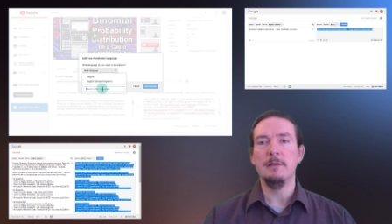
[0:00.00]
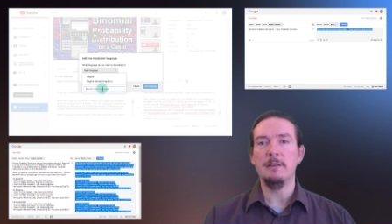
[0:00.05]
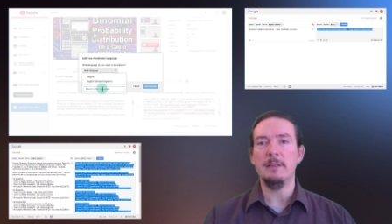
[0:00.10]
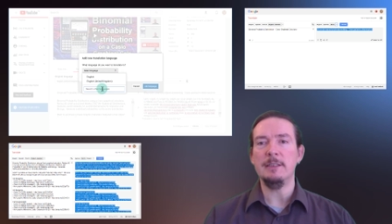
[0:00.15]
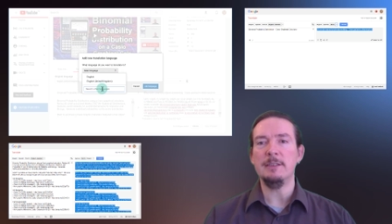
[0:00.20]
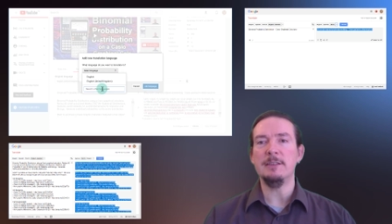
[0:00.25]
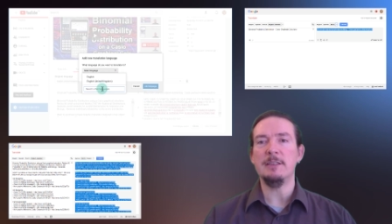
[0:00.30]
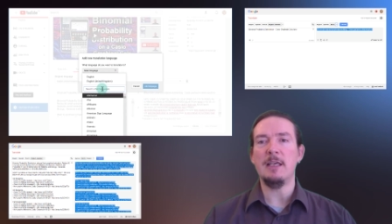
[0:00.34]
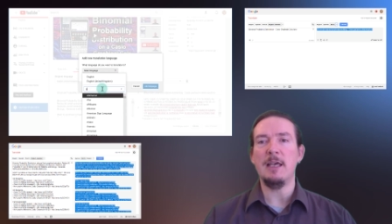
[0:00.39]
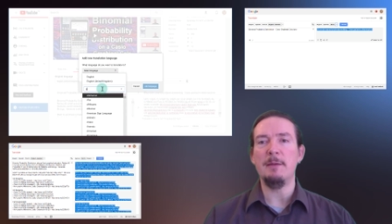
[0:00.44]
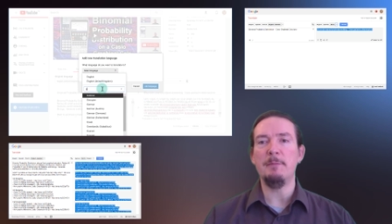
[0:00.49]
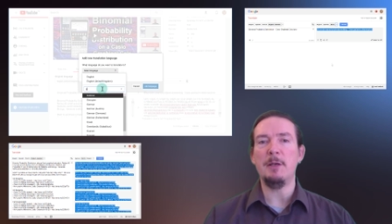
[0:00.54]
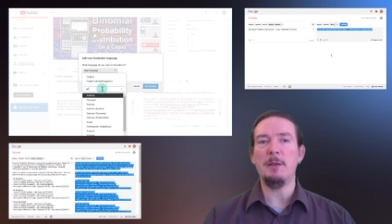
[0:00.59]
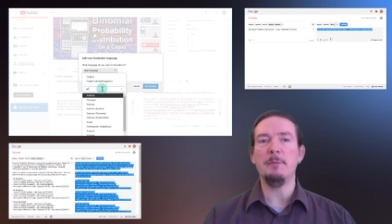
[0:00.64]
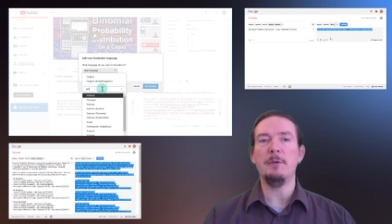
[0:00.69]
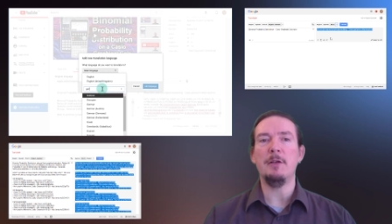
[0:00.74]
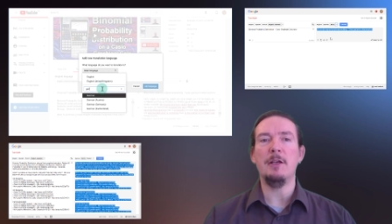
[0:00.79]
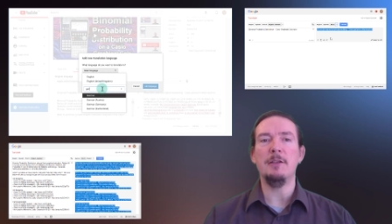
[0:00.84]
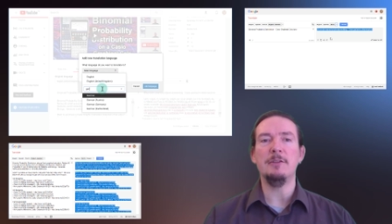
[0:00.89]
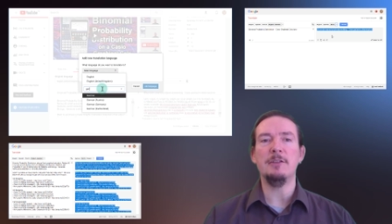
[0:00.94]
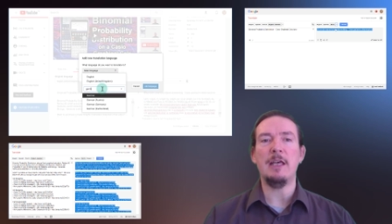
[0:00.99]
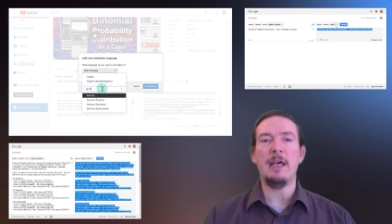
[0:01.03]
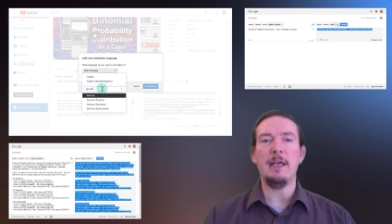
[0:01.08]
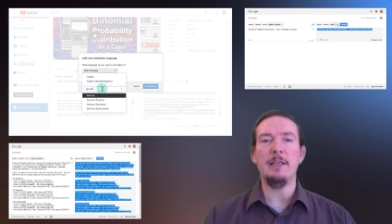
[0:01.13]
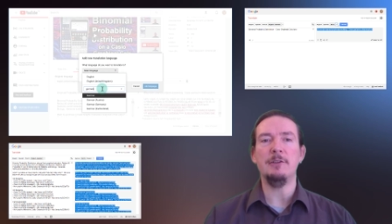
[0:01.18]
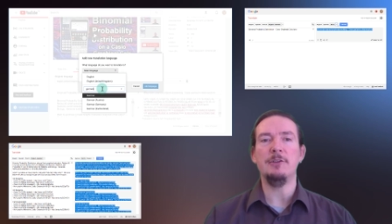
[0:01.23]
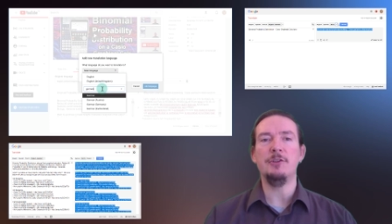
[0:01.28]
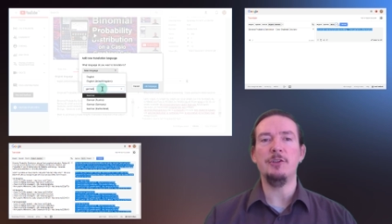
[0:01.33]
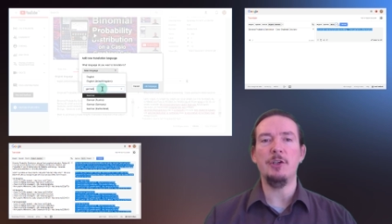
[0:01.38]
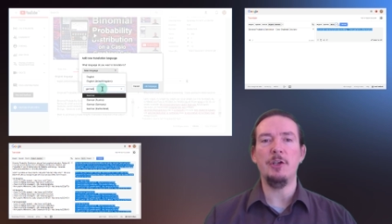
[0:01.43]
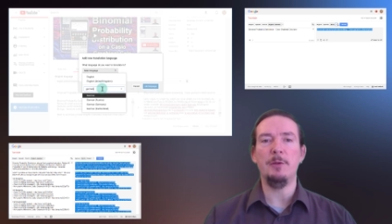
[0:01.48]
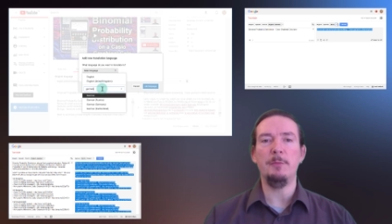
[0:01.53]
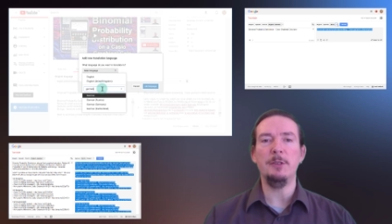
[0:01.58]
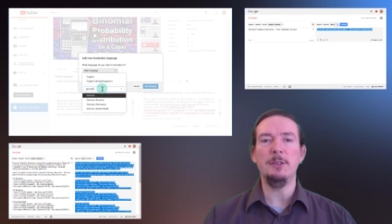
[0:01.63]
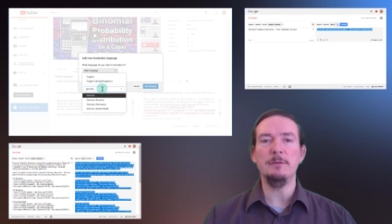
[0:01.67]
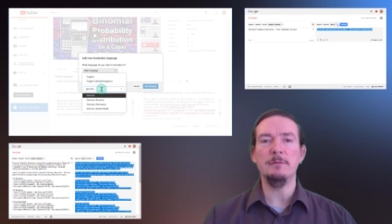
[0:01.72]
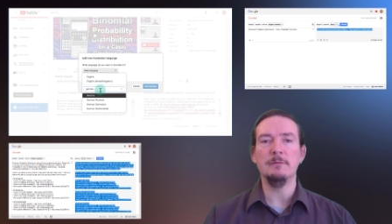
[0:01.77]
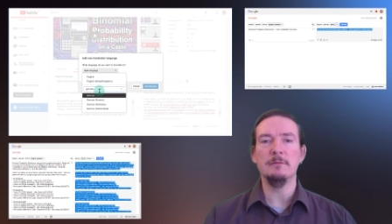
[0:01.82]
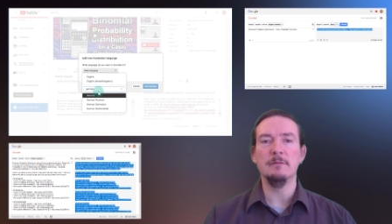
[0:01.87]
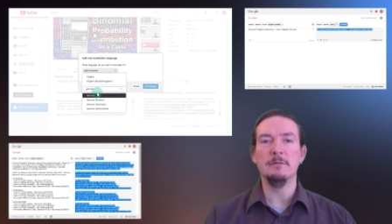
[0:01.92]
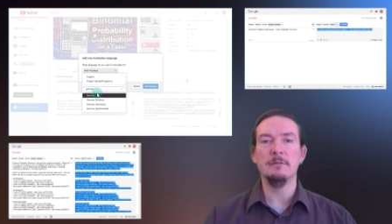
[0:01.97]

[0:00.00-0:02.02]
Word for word: This time I'm going to add German.